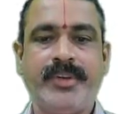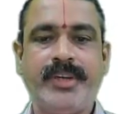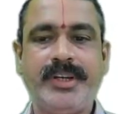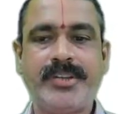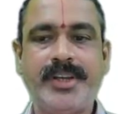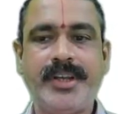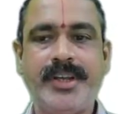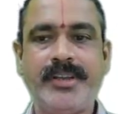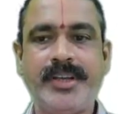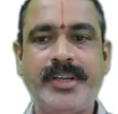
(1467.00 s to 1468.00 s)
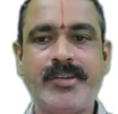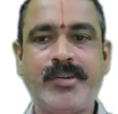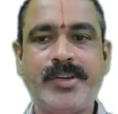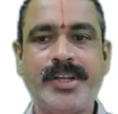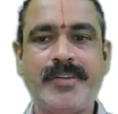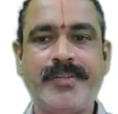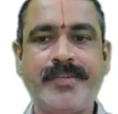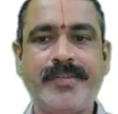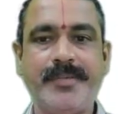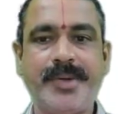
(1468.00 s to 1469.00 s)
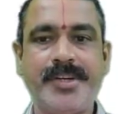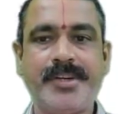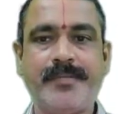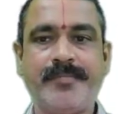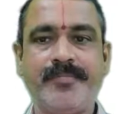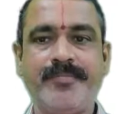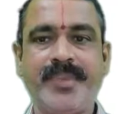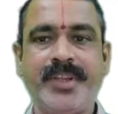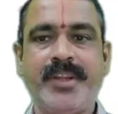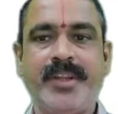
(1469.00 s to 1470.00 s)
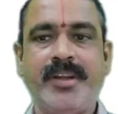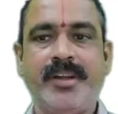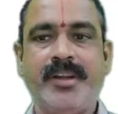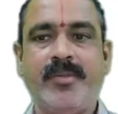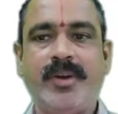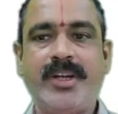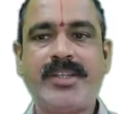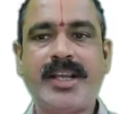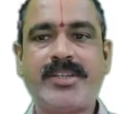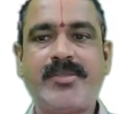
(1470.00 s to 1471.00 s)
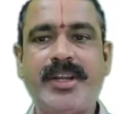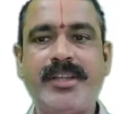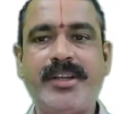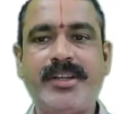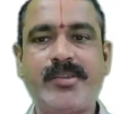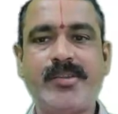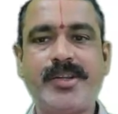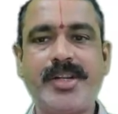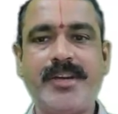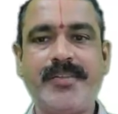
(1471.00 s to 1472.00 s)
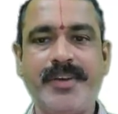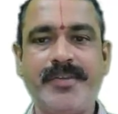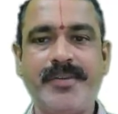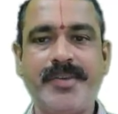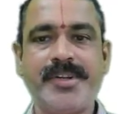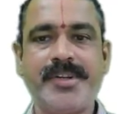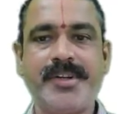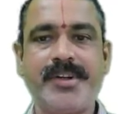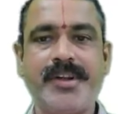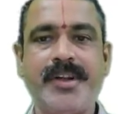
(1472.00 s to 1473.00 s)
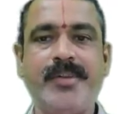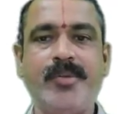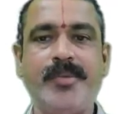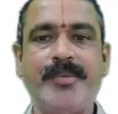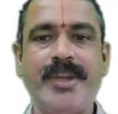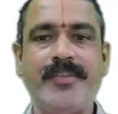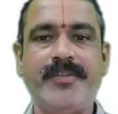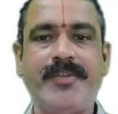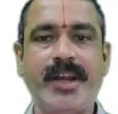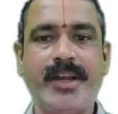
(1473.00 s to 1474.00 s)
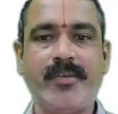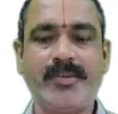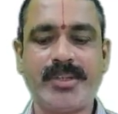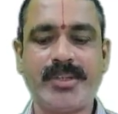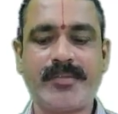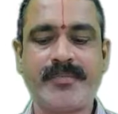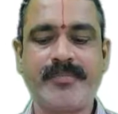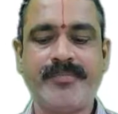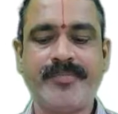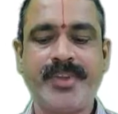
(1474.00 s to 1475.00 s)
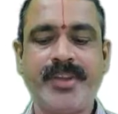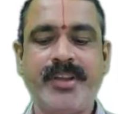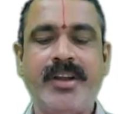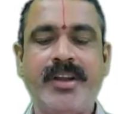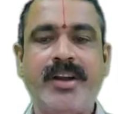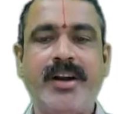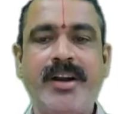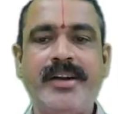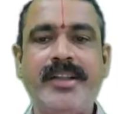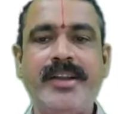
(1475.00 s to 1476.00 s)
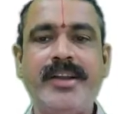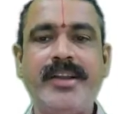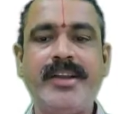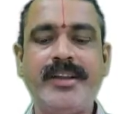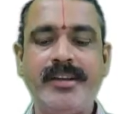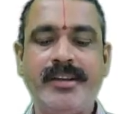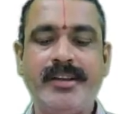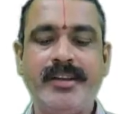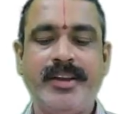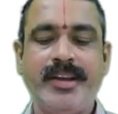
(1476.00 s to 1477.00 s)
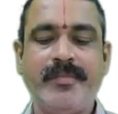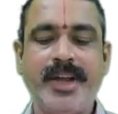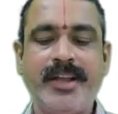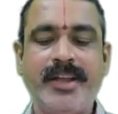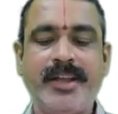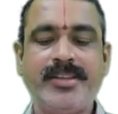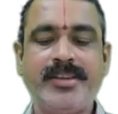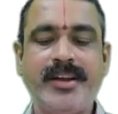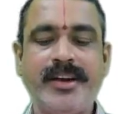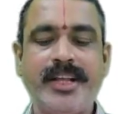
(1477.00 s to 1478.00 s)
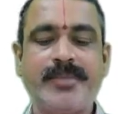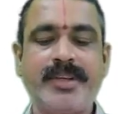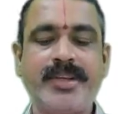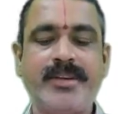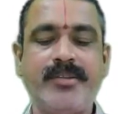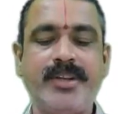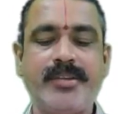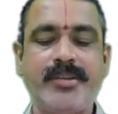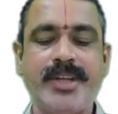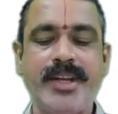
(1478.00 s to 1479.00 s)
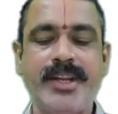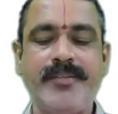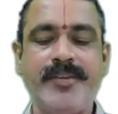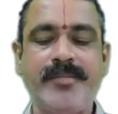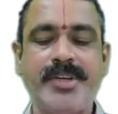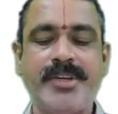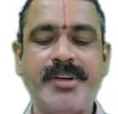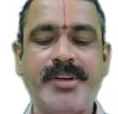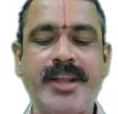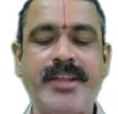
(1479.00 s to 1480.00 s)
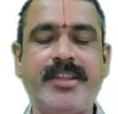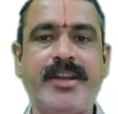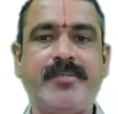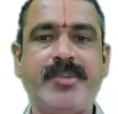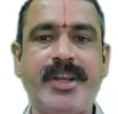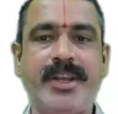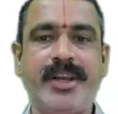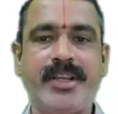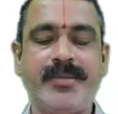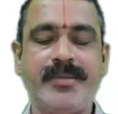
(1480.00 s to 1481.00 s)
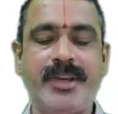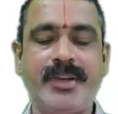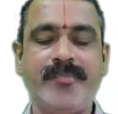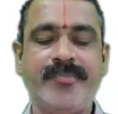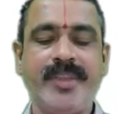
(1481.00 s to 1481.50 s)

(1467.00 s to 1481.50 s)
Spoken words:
Let us see the disclosure of information. What is actually the disclosure of information in the opening of accounts? Ordinarily, a banker is not expected to disclose any information either about the customer